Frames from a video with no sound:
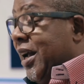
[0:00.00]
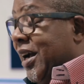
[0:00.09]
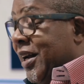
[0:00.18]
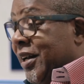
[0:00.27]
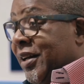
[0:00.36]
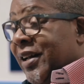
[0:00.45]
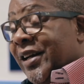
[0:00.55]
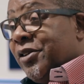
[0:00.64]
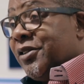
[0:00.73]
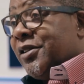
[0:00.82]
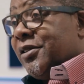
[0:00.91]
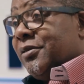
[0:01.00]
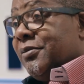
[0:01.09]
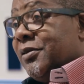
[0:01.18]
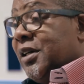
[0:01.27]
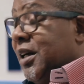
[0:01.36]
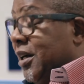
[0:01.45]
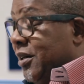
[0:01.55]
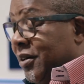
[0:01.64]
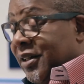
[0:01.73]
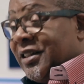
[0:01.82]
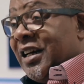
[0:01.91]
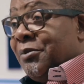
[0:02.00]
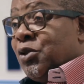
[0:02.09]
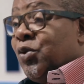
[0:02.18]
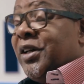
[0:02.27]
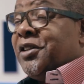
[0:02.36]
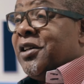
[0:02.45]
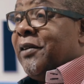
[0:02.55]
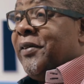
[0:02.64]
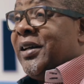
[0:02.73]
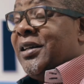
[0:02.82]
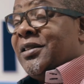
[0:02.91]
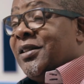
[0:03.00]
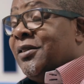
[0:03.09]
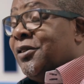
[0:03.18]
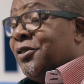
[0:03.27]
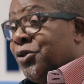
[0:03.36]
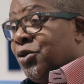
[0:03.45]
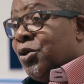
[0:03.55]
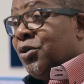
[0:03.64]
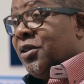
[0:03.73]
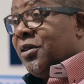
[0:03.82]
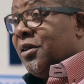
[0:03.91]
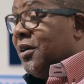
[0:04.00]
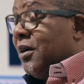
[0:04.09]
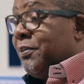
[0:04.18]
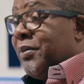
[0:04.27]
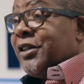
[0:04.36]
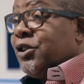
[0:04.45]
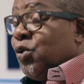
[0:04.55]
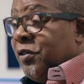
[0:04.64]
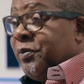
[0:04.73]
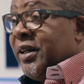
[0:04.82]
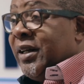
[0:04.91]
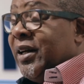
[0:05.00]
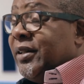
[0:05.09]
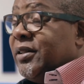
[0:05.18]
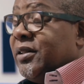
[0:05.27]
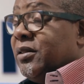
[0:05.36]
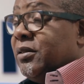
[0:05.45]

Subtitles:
And in Lagos, there are times when traffic is still on the road past 12 midnight.